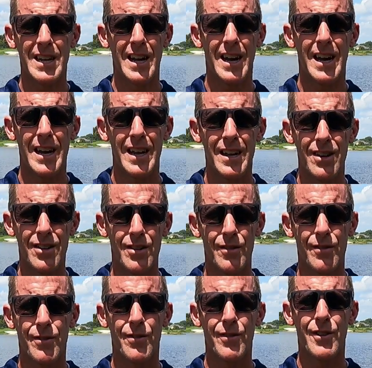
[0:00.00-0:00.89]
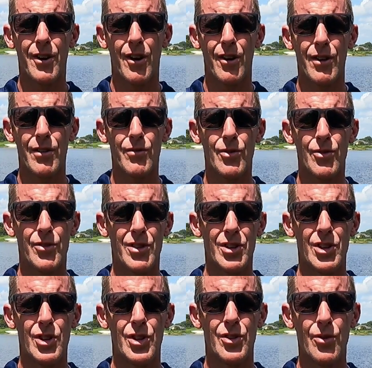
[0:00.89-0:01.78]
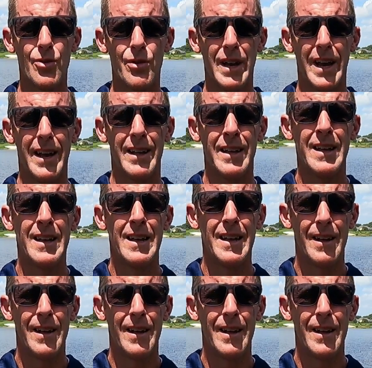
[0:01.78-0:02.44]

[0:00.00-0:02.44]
kind of Carnival to do that,